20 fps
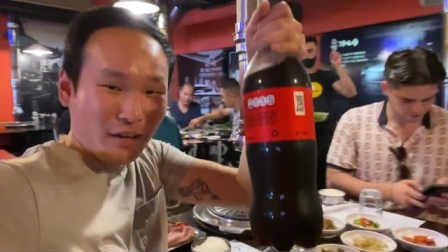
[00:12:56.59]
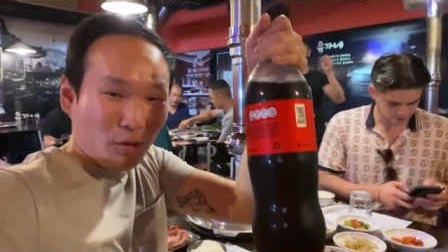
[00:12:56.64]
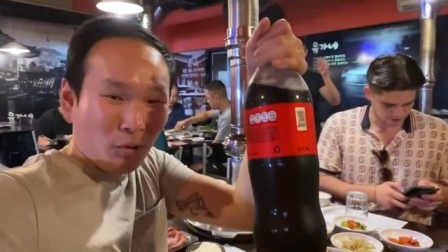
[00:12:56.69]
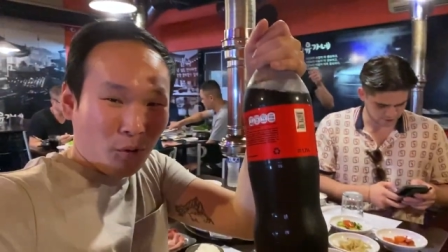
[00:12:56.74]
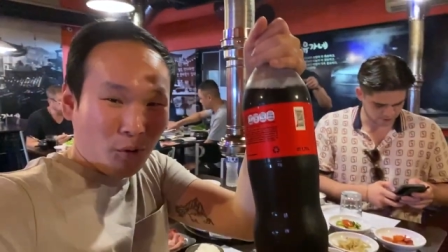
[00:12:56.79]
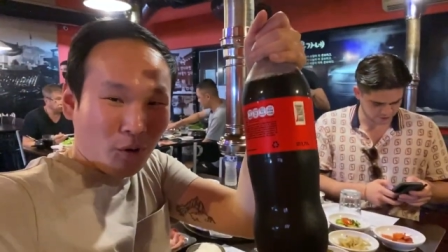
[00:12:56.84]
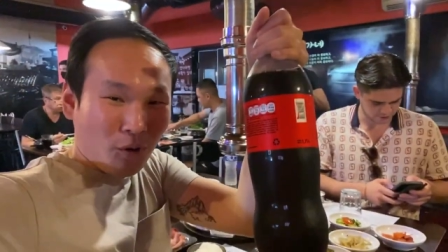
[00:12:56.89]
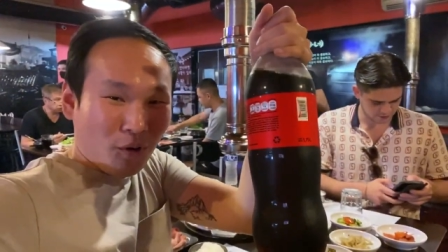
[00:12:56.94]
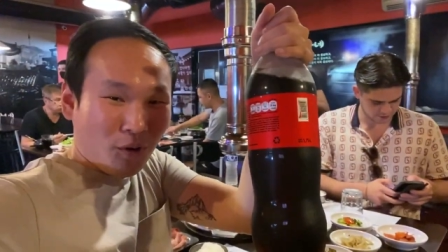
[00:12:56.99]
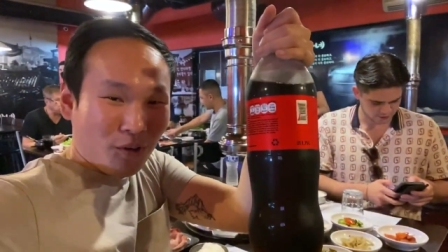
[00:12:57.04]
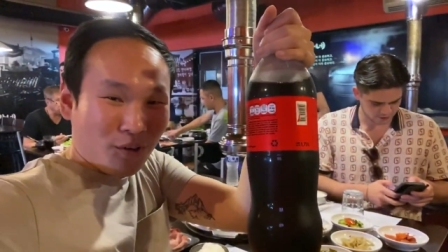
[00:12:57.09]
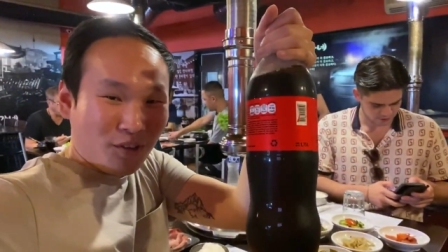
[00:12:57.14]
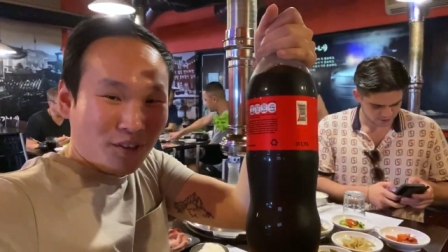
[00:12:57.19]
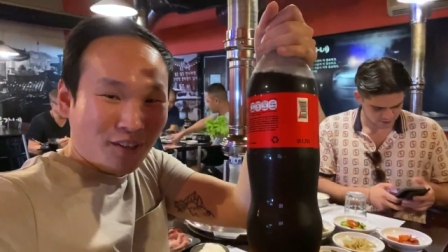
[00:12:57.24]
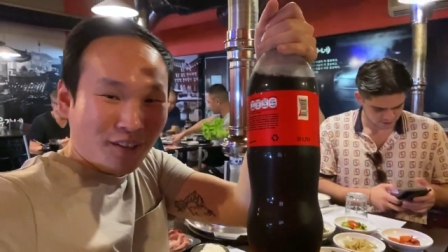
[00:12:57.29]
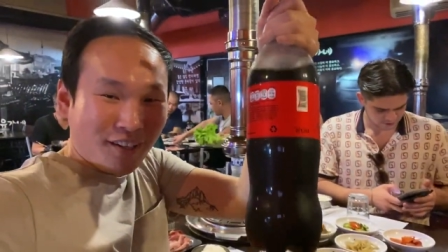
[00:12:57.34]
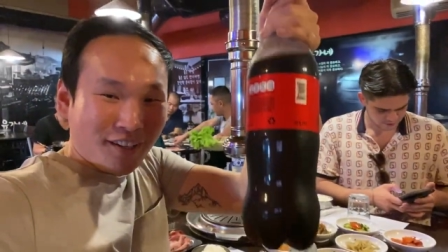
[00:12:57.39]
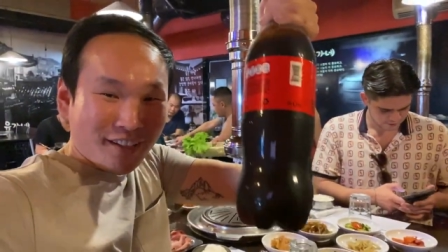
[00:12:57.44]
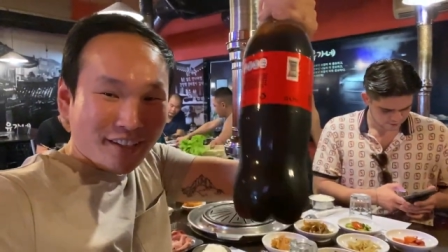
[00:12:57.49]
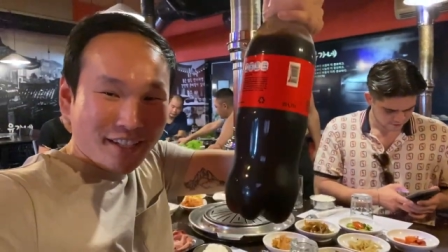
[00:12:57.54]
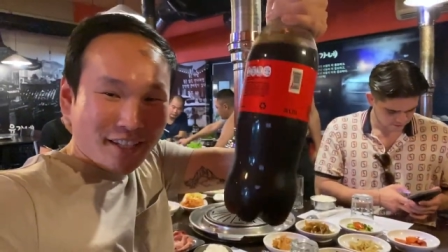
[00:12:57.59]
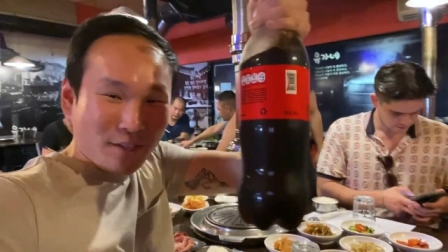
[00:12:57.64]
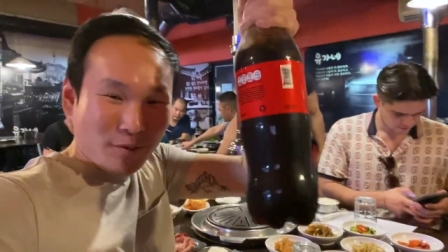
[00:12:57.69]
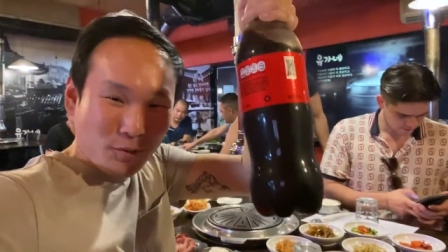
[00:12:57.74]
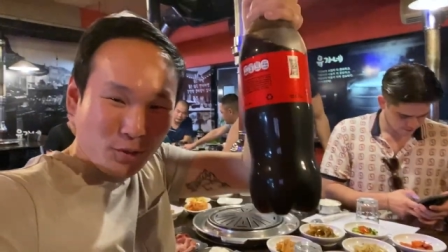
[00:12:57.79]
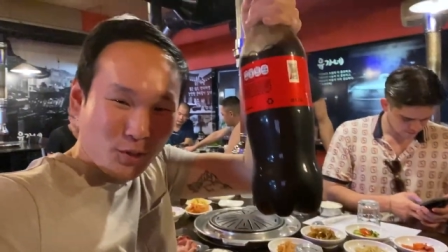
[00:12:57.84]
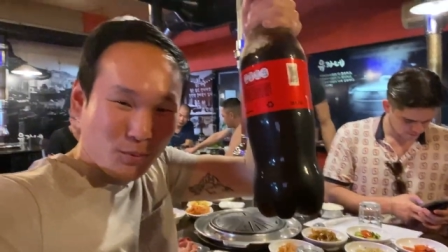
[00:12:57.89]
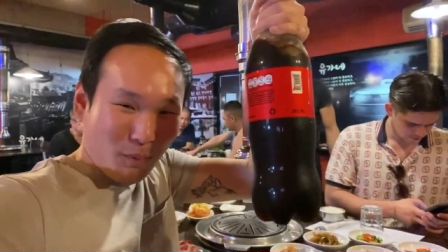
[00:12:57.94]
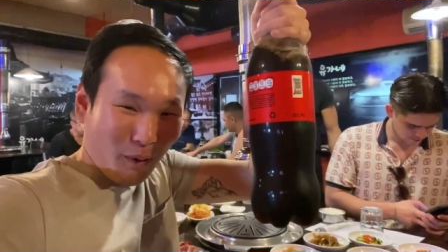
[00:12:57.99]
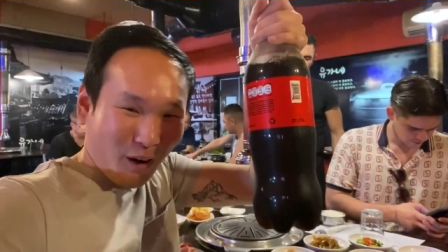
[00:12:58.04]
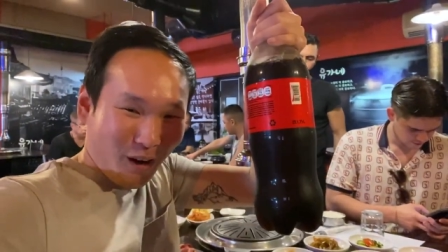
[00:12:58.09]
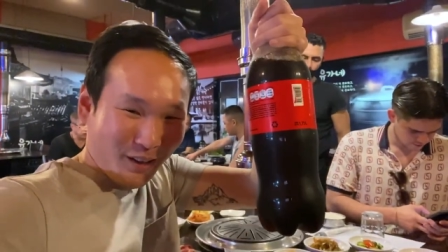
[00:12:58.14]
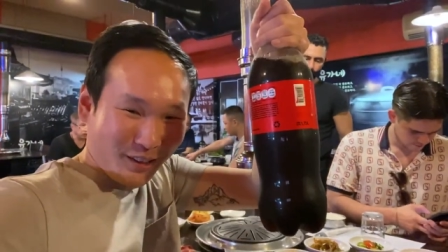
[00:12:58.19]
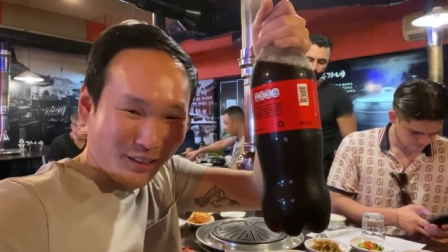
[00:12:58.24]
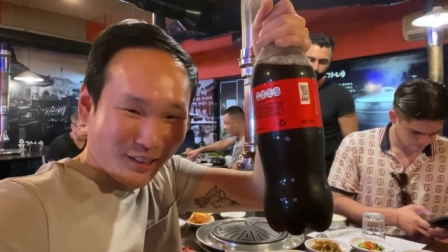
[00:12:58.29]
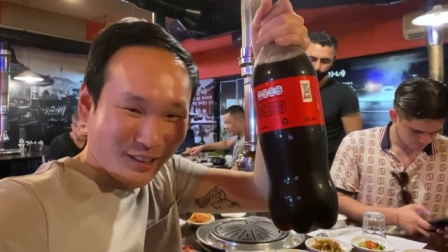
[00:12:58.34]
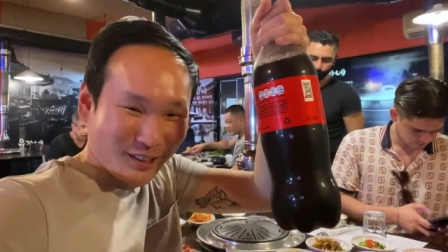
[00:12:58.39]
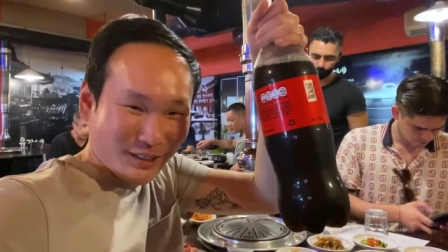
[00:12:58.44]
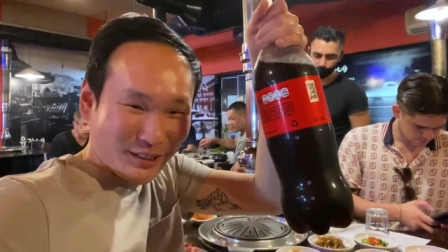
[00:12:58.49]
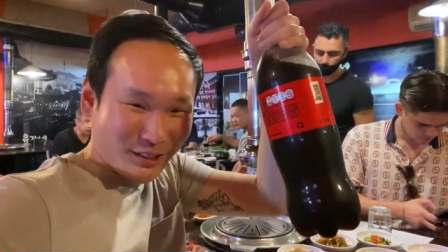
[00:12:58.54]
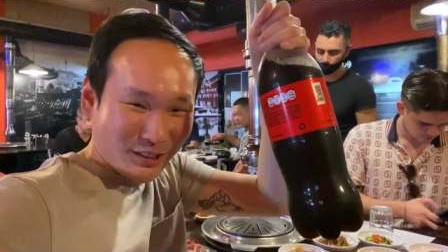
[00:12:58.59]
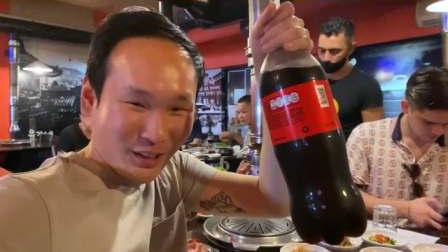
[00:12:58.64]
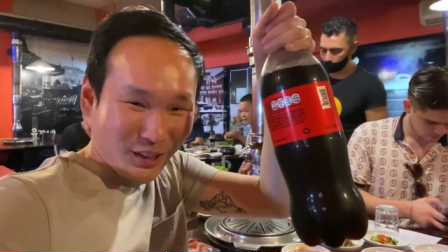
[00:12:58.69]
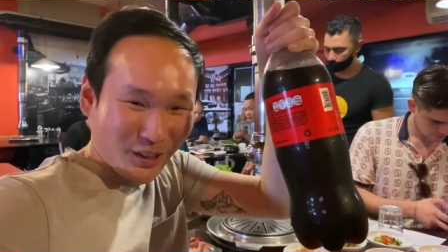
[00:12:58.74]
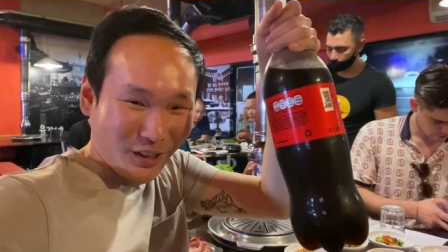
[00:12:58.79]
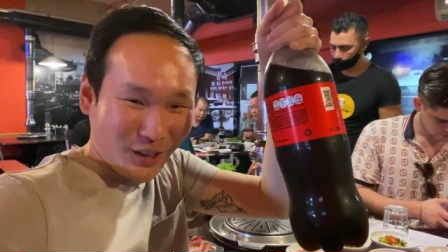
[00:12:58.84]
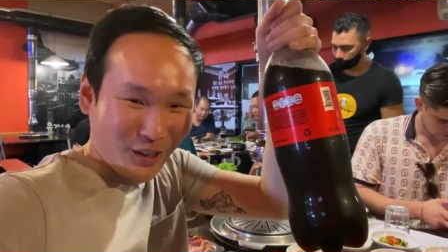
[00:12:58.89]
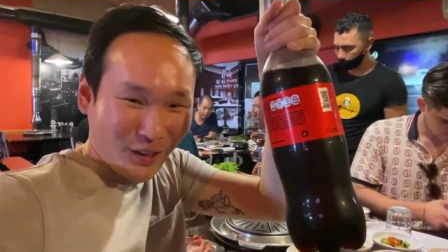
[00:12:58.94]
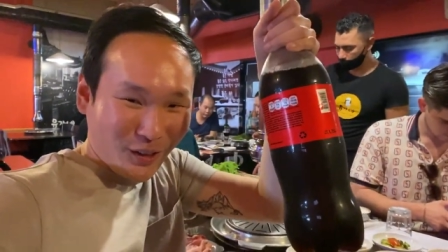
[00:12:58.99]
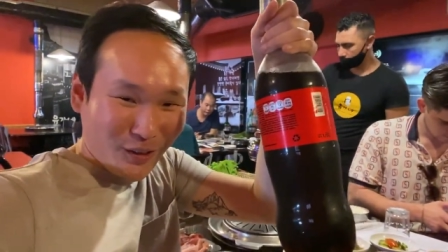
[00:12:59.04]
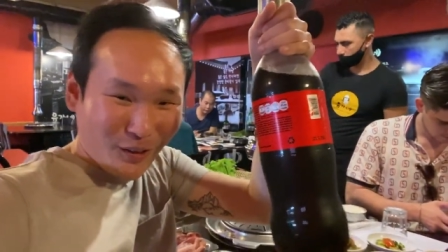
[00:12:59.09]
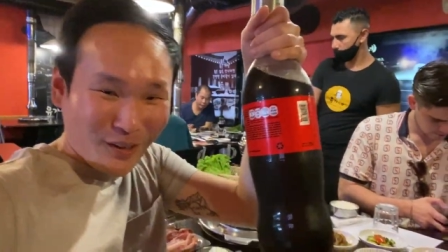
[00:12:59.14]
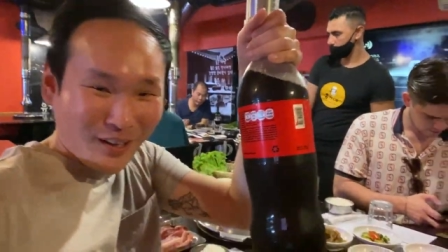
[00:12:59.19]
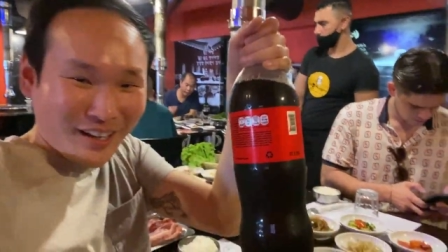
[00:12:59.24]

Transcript: whole huge bottle. So,